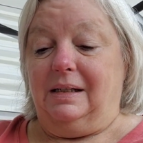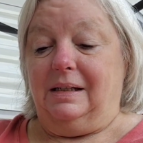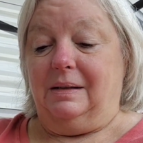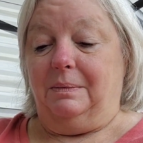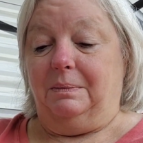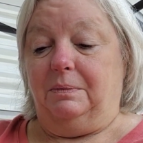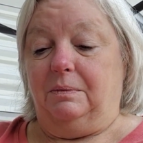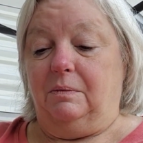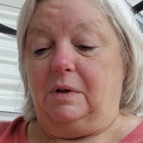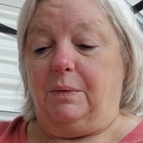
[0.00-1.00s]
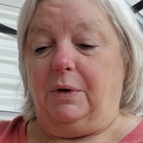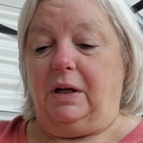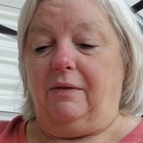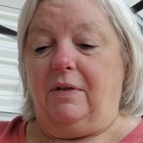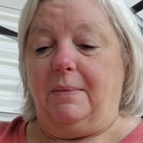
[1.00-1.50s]
Um, I want
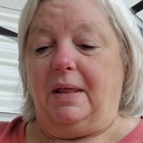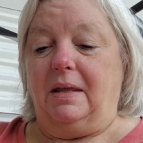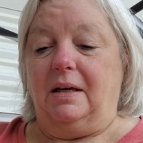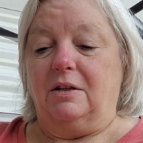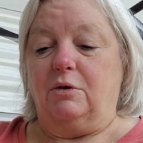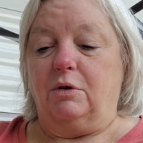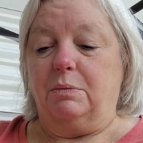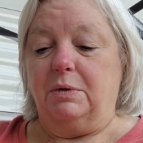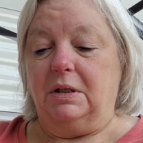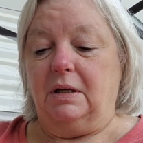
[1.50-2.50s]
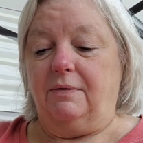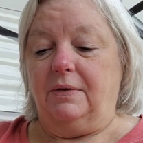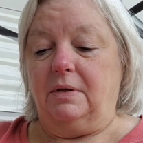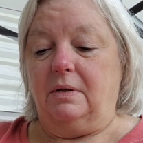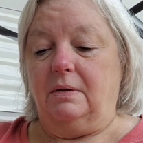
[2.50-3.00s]
to give them, I think, as Christmas
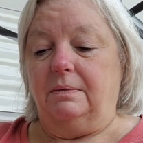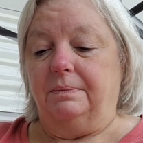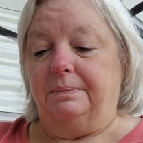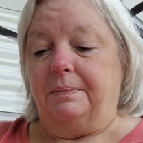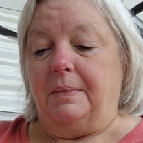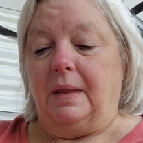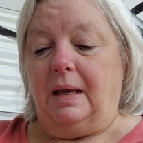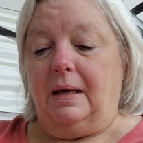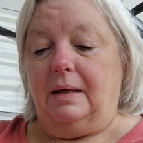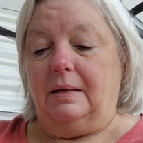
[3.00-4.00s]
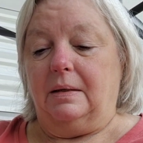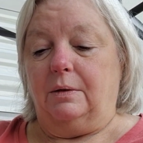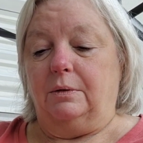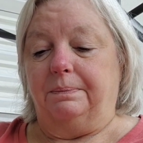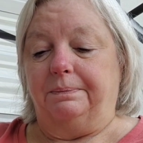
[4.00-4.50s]
gifts.
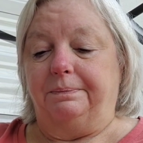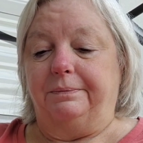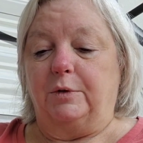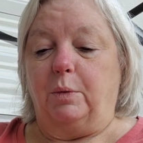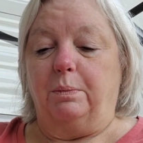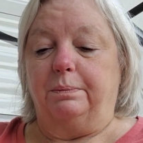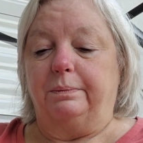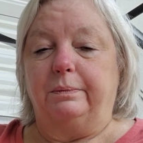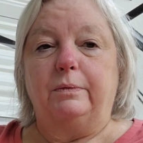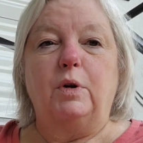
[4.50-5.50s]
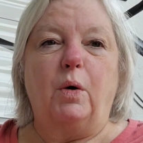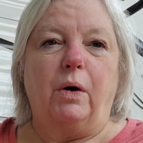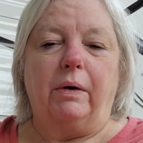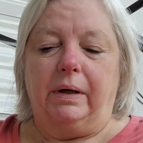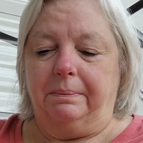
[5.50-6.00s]
So, no, no
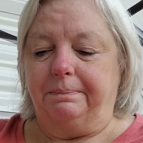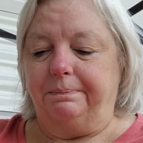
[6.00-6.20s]
hurry.